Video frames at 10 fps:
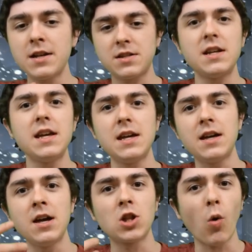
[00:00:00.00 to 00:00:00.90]

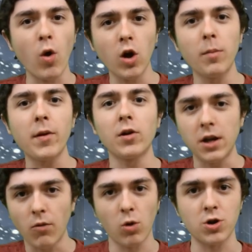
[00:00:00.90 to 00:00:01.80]
Seeing the world
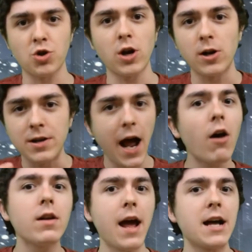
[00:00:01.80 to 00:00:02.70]
building of World Trigger,
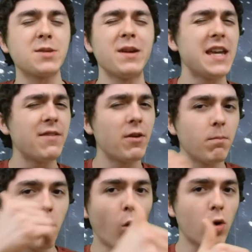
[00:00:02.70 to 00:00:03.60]
now it has me even
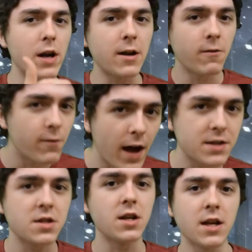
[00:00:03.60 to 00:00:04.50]
more
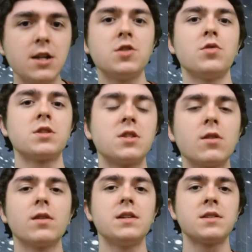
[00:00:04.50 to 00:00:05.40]
invested into the
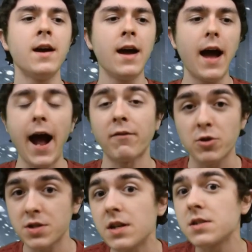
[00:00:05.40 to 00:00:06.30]
series
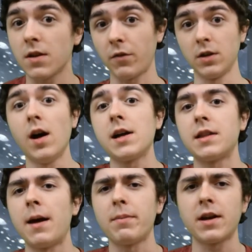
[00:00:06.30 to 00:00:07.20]
after seeing something like
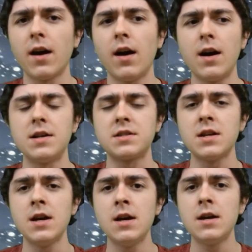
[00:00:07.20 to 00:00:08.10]
that,
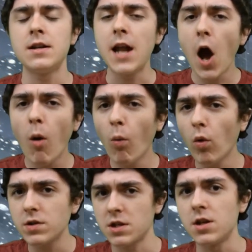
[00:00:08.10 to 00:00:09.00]
because now I
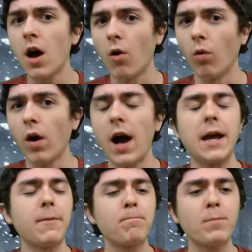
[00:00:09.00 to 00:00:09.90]
want to know,
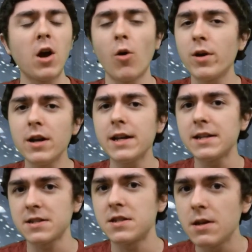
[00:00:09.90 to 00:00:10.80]
like, are we going to
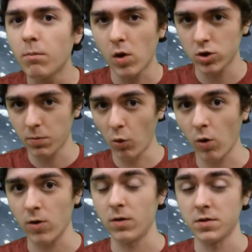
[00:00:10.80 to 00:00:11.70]
get to see multiple
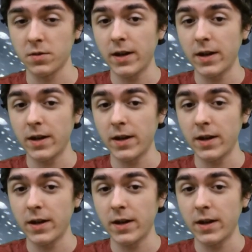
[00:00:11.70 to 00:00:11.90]
worlds?